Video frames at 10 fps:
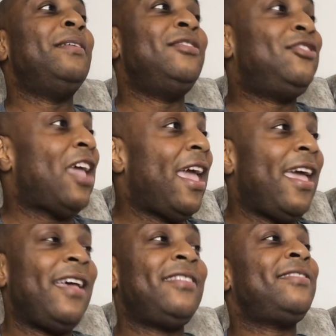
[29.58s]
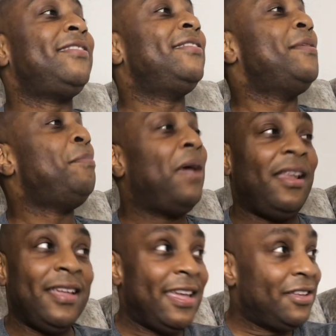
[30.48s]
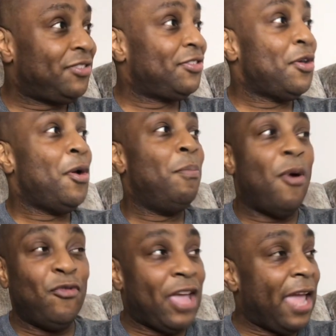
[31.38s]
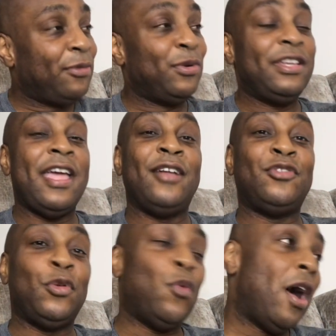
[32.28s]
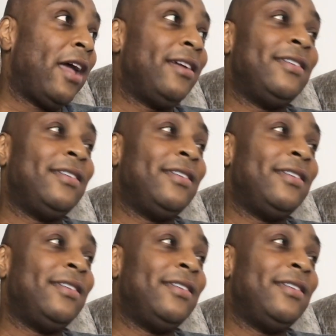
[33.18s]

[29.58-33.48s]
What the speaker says: Jazz, Pelicans. Both games went down to the wire.